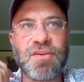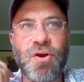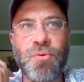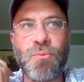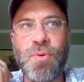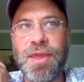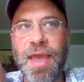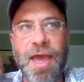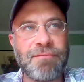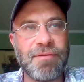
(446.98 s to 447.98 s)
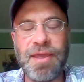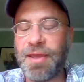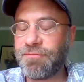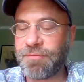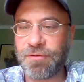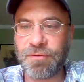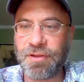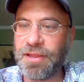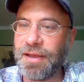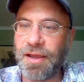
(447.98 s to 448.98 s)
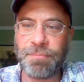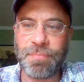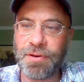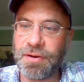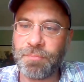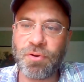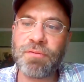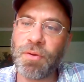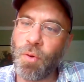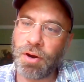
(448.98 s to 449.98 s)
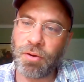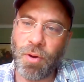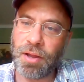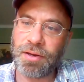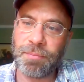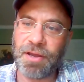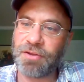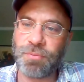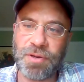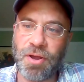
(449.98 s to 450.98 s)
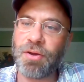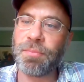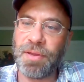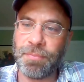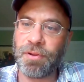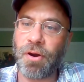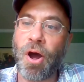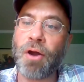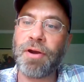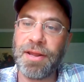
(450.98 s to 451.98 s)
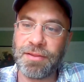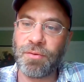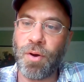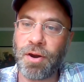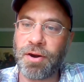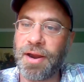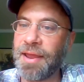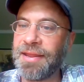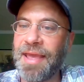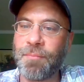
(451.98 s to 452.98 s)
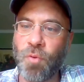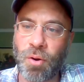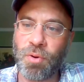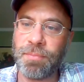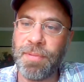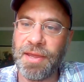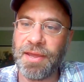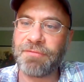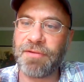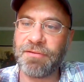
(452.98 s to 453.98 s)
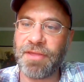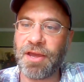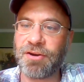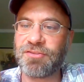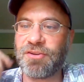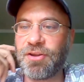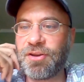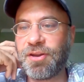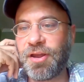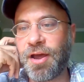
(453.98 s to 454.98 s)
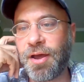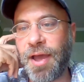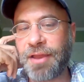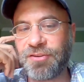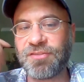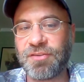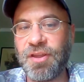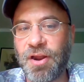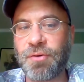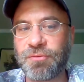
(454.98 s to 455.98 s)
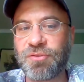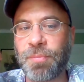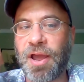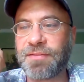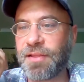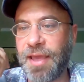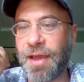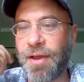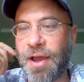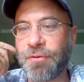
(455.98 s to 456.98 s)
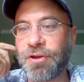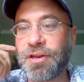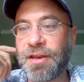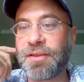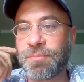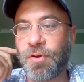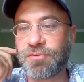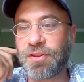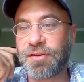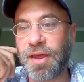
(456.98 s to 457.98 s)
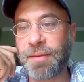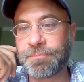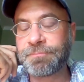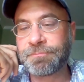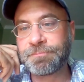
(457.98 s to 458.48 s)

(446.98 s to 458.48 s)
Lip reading: so we advocate for cleaning up and improving water quality because we know the people are already in the water, and yet more would be if they understood surprisingly how good it is most of the time.